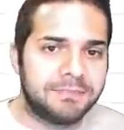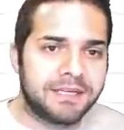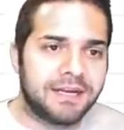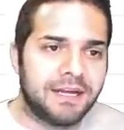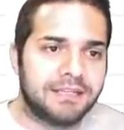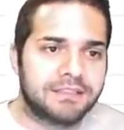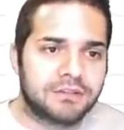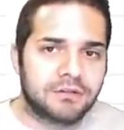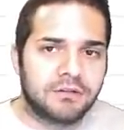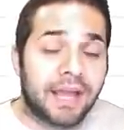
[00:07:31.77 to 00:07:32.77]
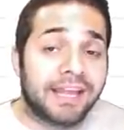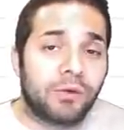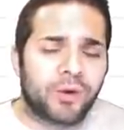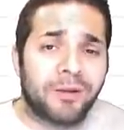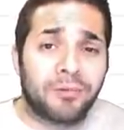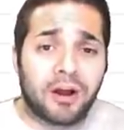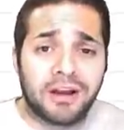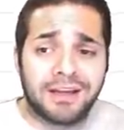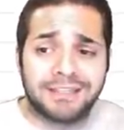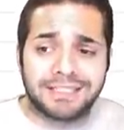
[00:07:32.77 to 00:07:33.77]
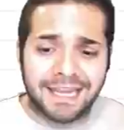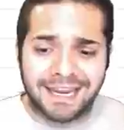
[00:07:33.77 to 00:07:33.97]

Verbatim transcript: because they're lacking a working product